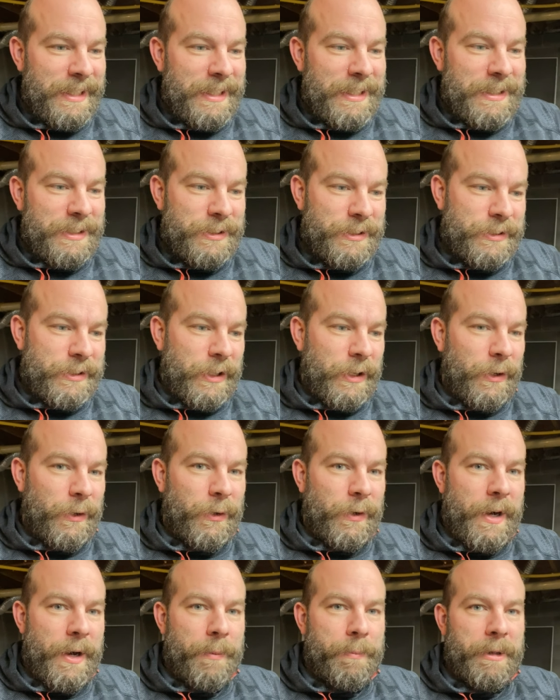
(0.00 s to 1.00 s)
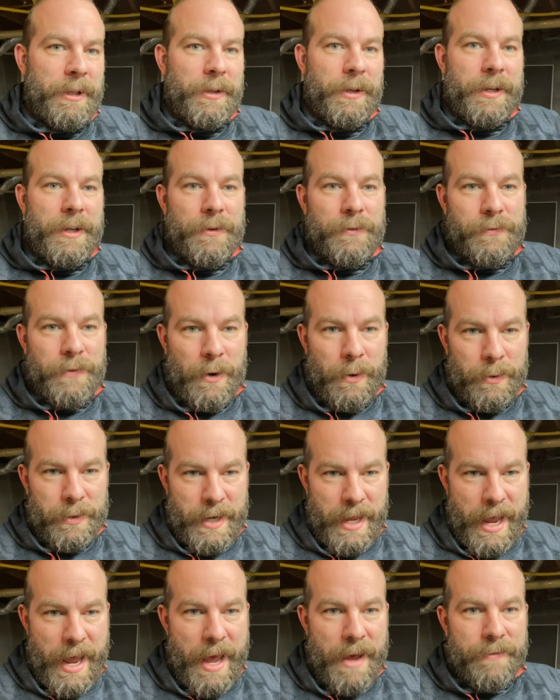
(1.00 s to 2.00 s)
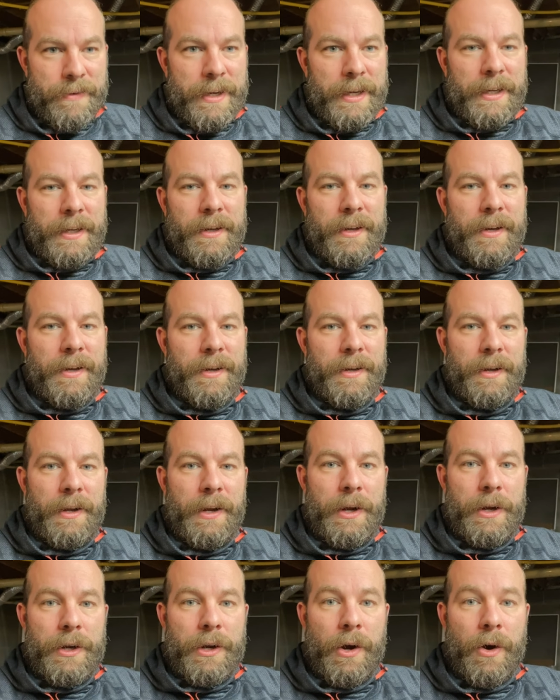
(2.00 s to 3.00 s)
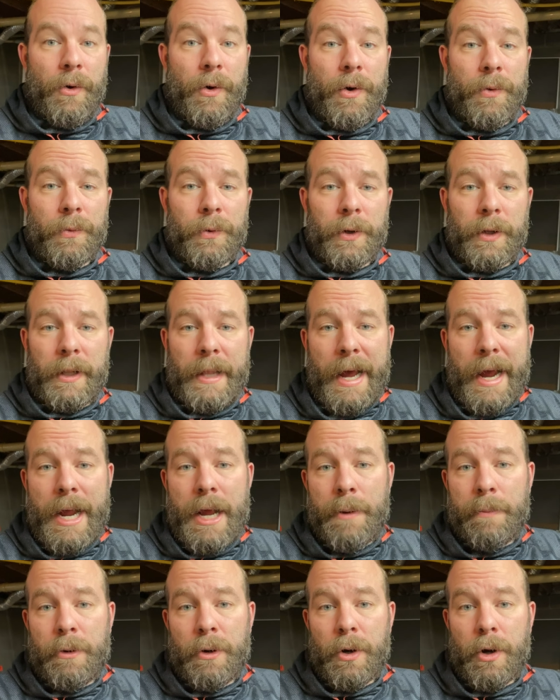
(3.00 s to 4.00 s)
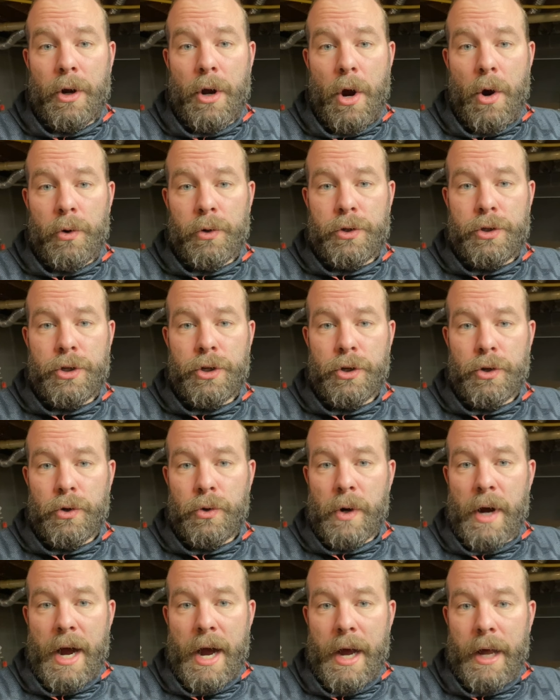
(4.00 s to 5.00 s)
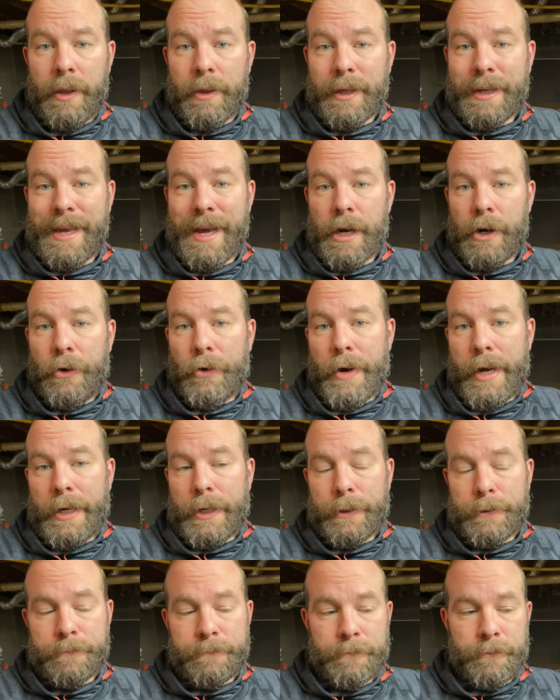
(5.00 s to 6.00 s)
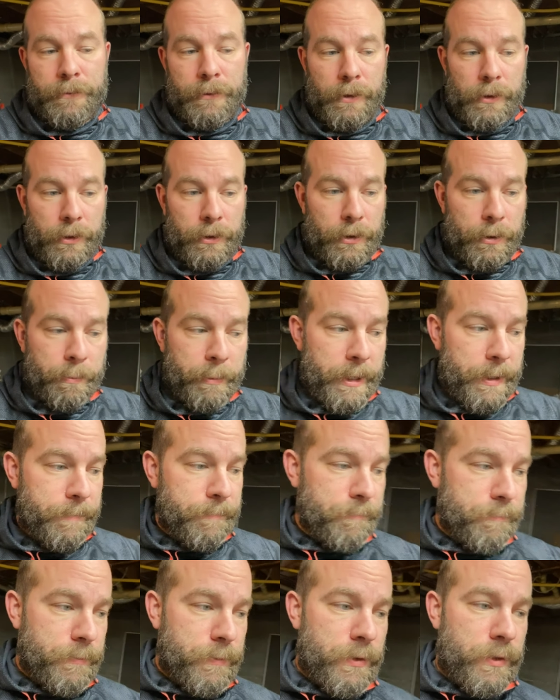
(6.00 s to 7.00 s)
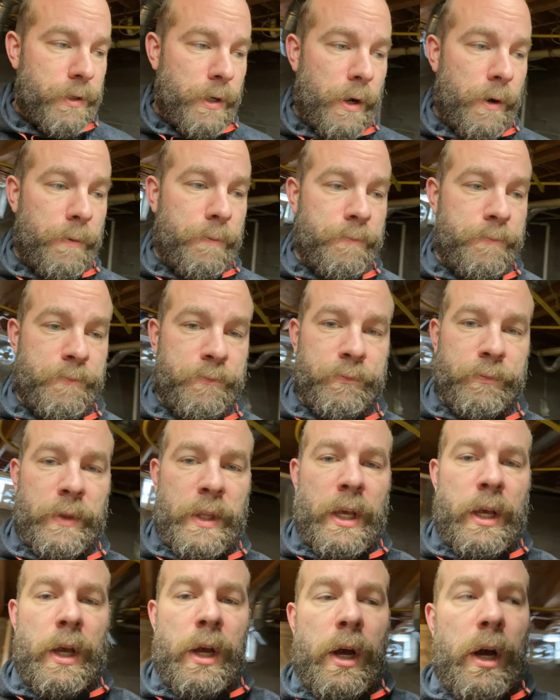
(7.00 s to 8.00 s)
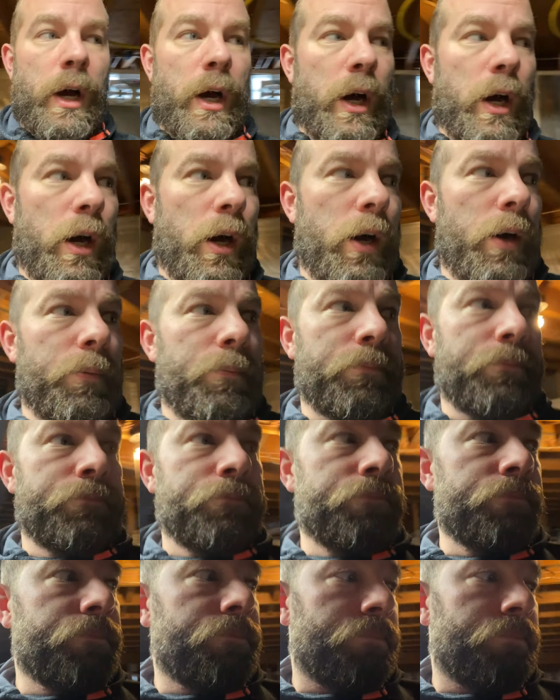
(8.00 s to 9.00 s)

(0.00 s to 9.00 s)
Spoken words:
So I'll be looking forward to having, you know, a reliable go-to on the kegerator for a little bit. So I'm